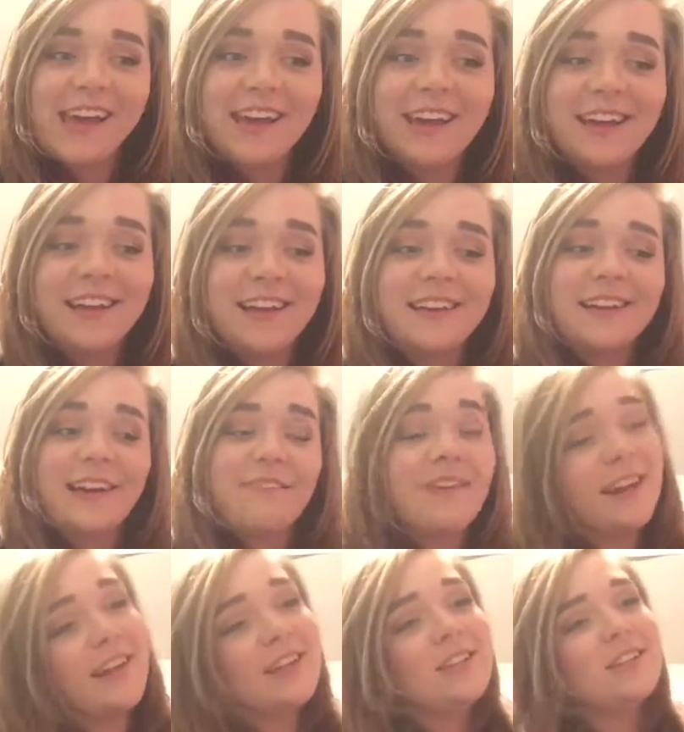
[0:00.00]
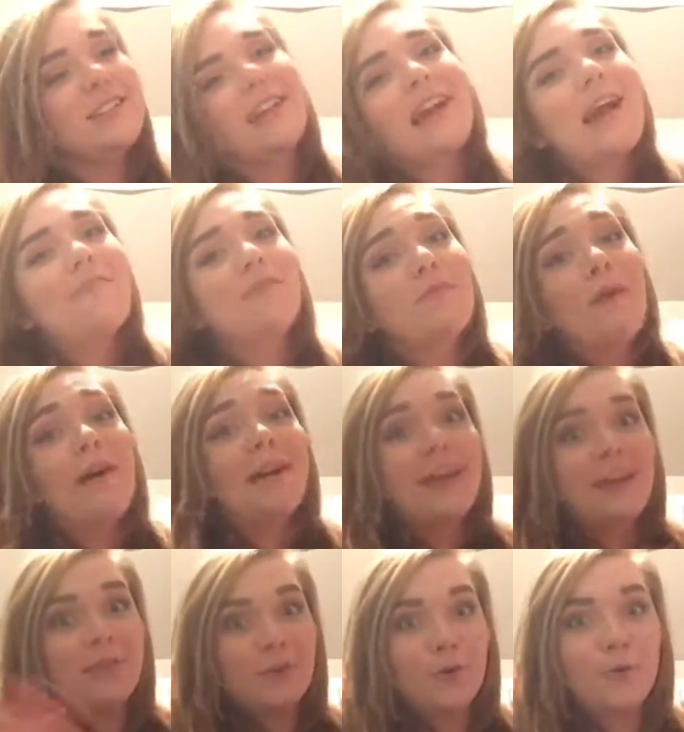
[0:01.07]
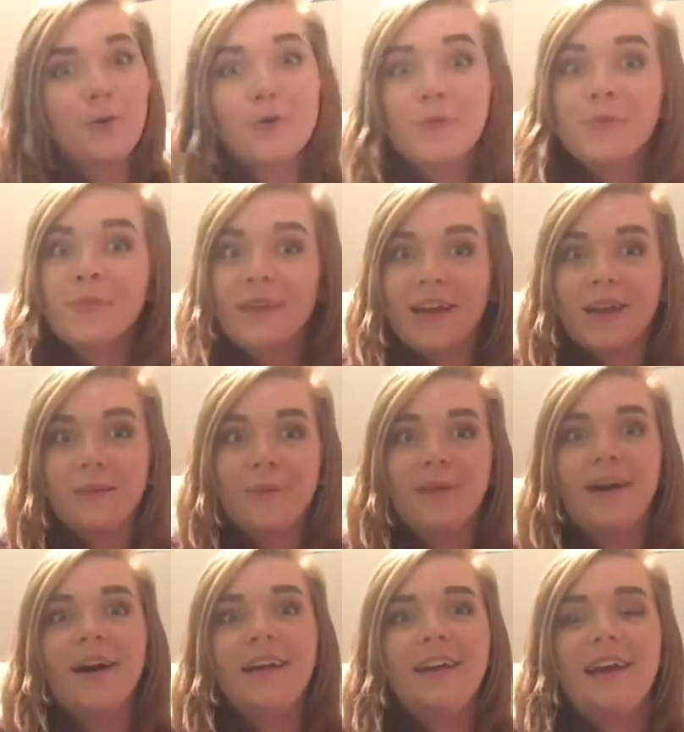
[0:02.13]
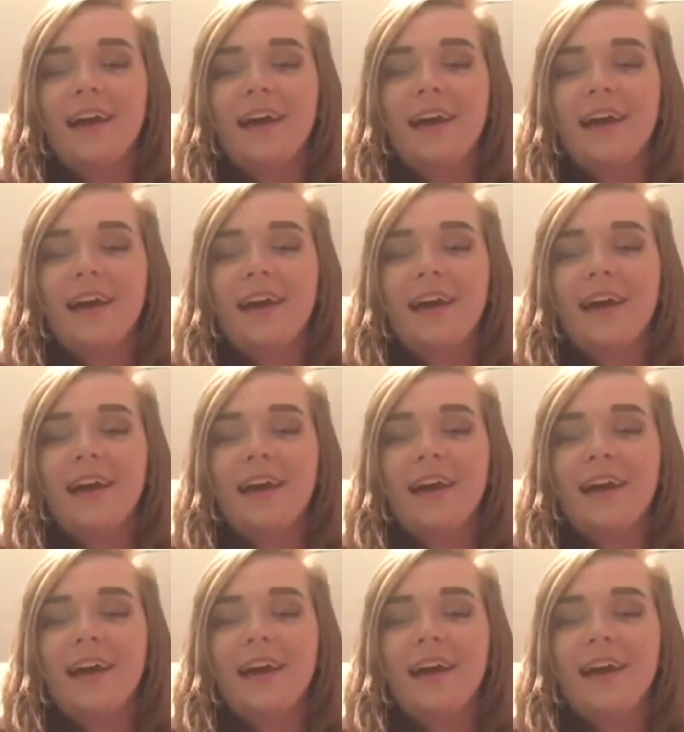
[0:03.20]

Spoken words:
and I finished, and everybody in the room like applauded.